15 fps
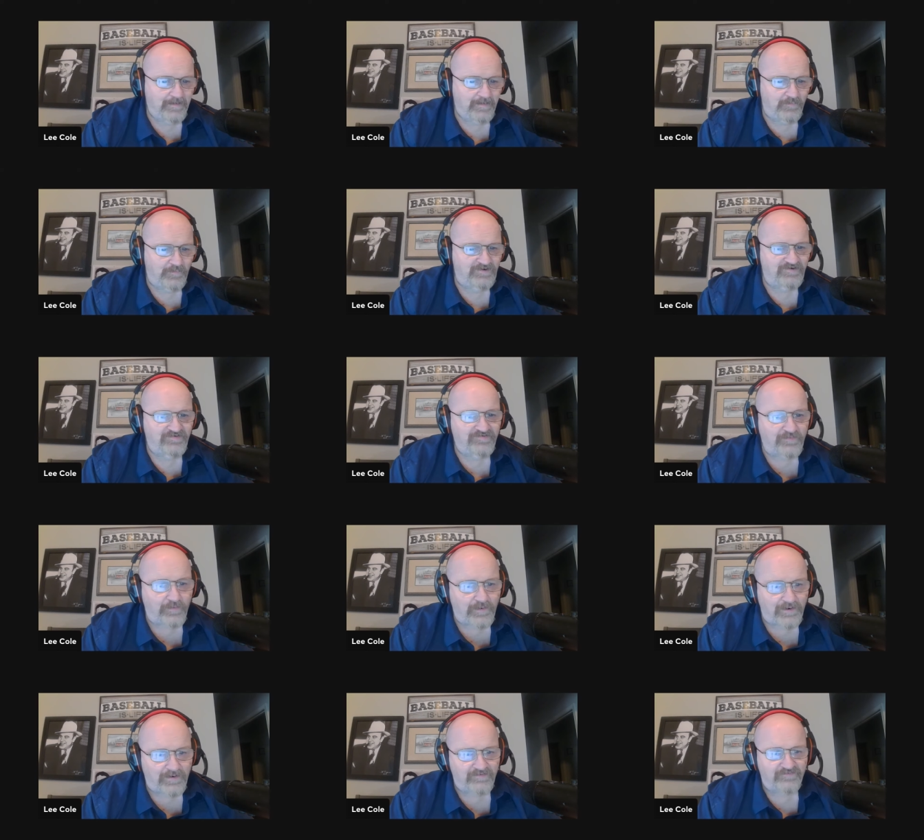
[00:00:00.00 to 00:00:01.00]
we just
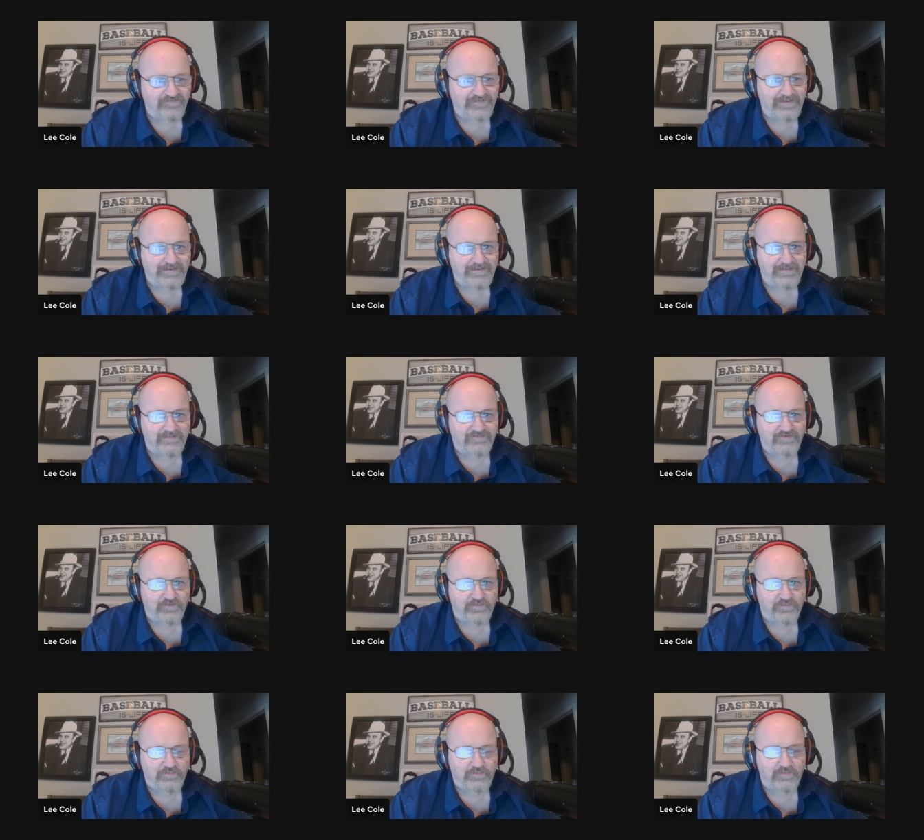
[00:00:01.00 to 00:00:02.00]
don't understand
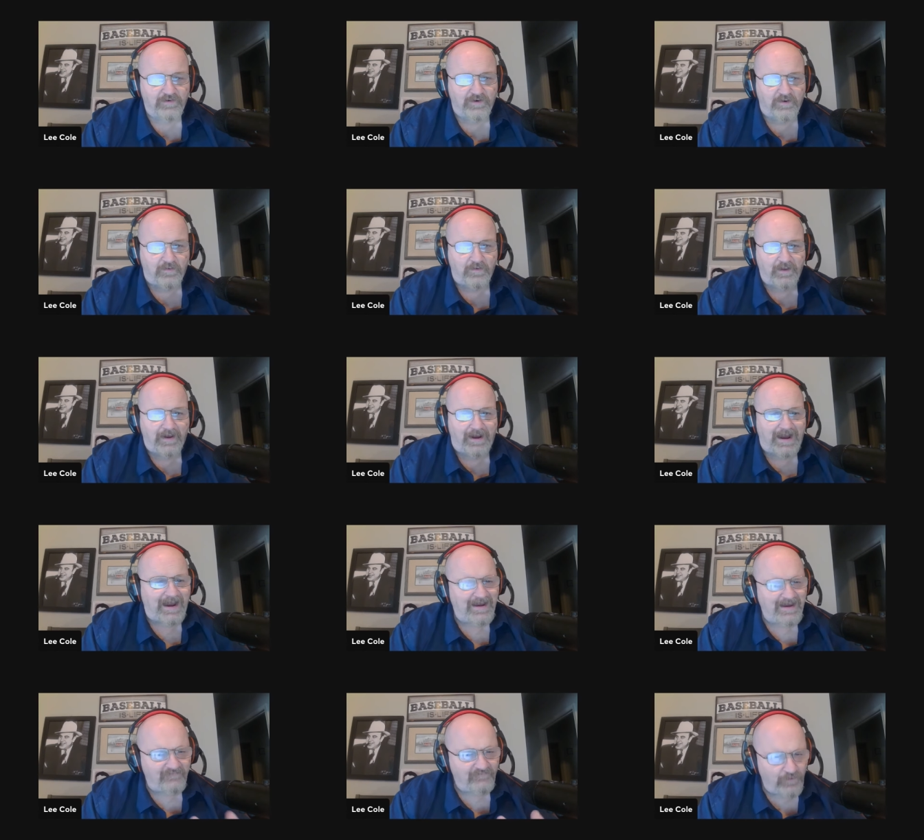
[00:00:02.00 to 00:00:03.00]
until you know i
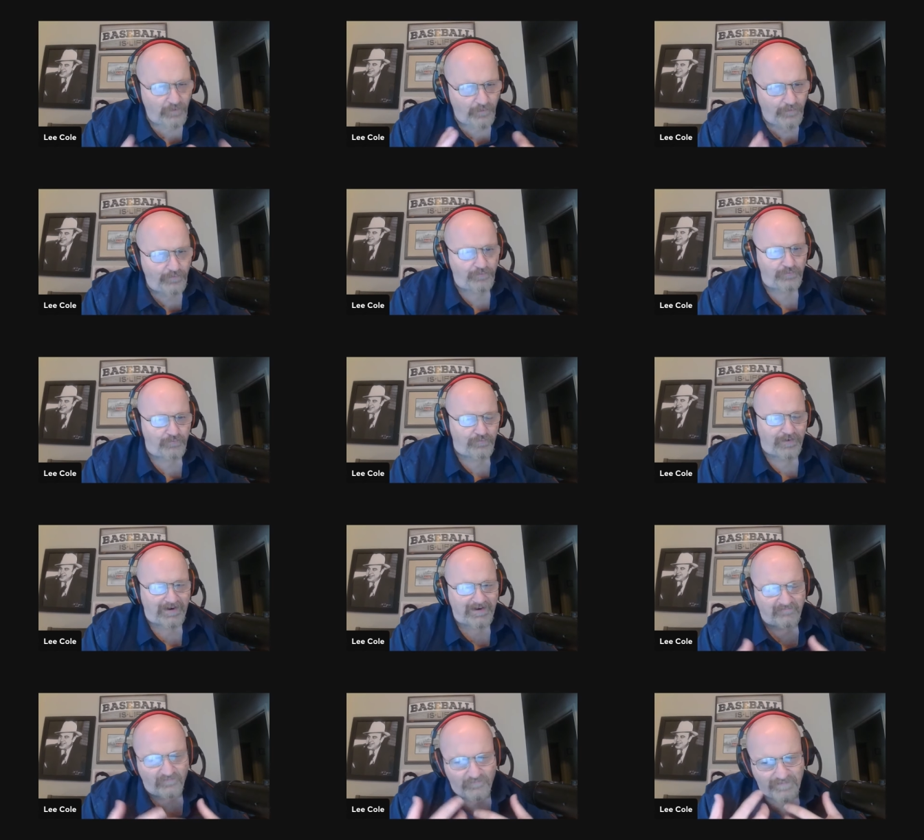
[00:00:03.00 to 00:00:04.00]
never knew i
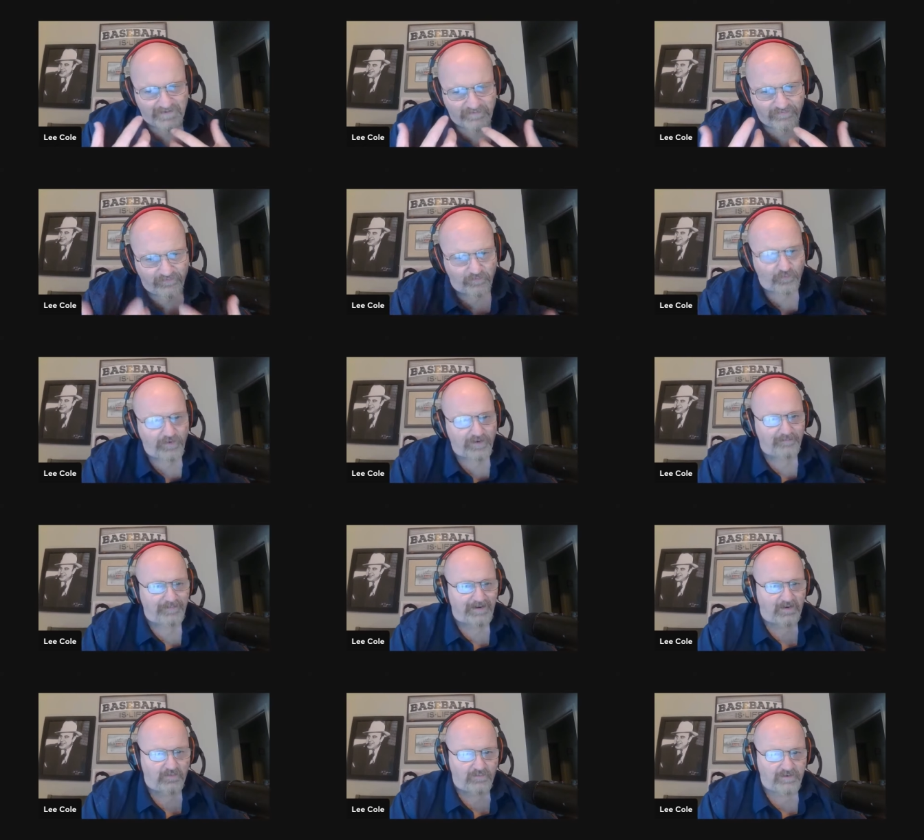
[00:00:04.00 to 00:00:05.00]
never really thought
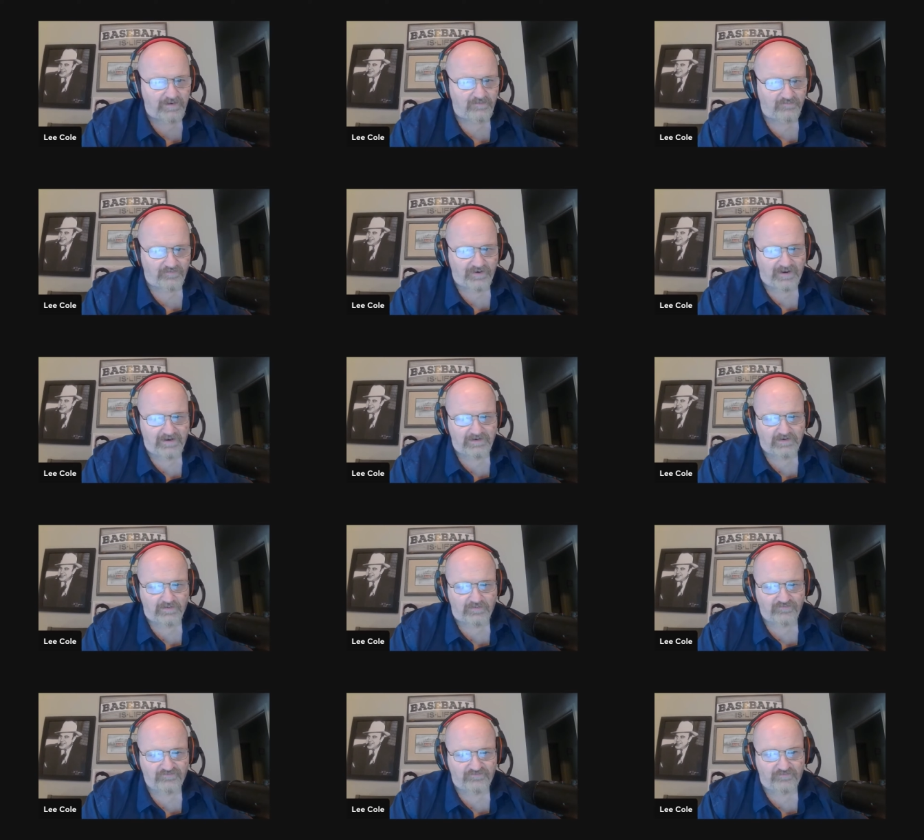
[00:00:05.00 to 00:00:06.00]
about what angel gotti
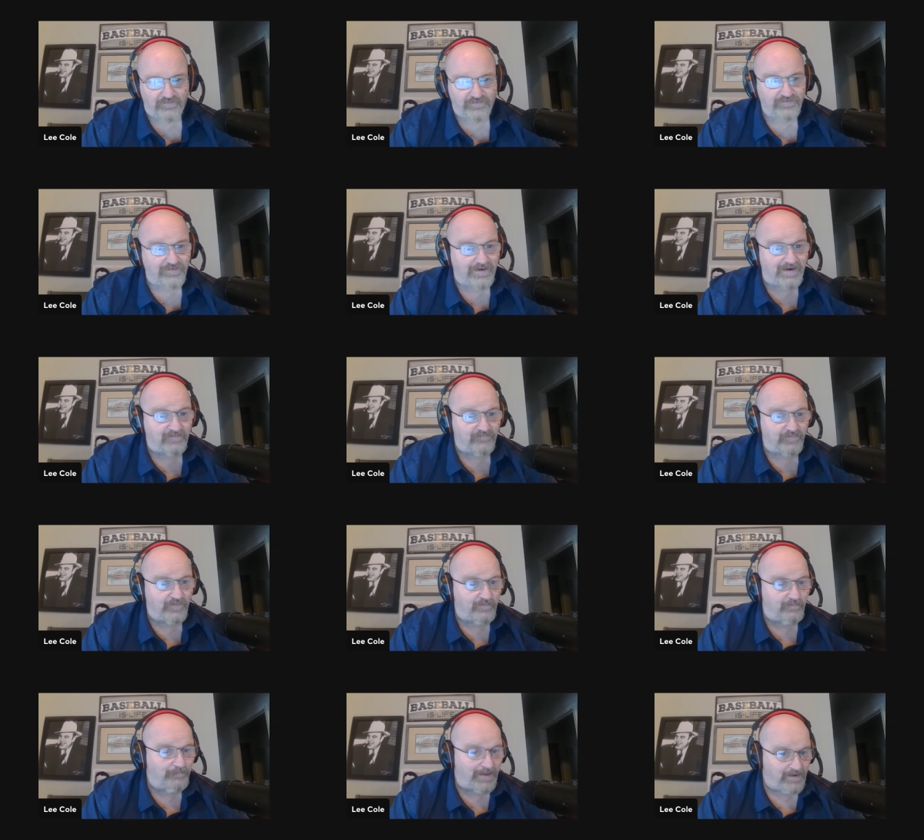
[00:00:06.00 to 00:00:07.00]
goes through until i
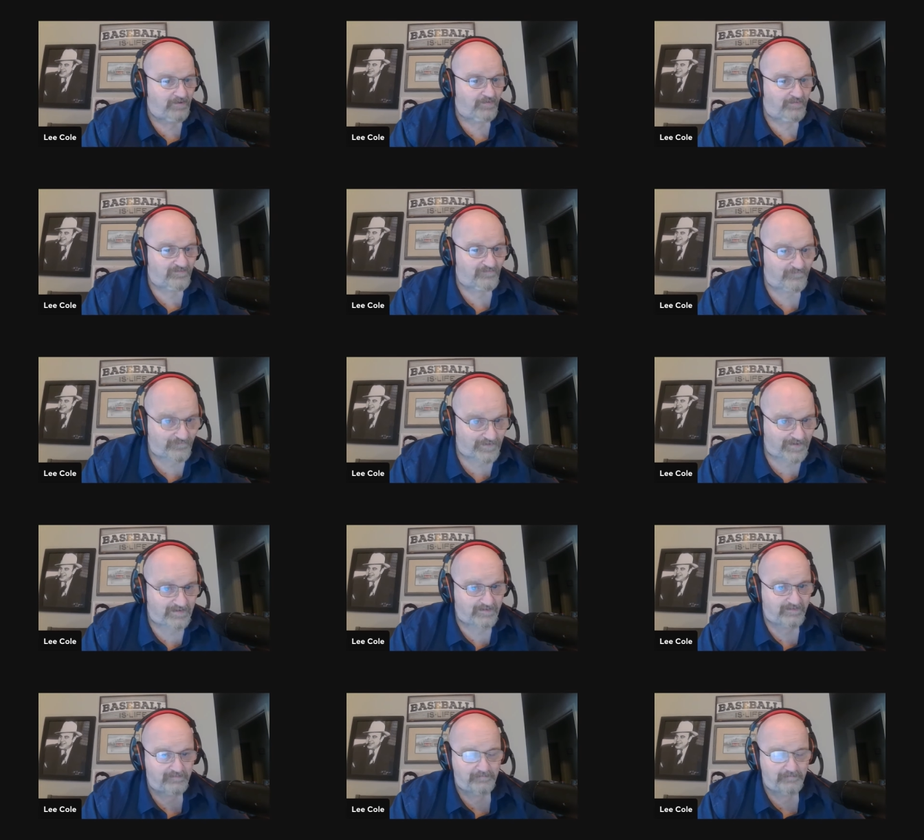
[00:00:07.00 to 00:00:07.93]
met her as a friend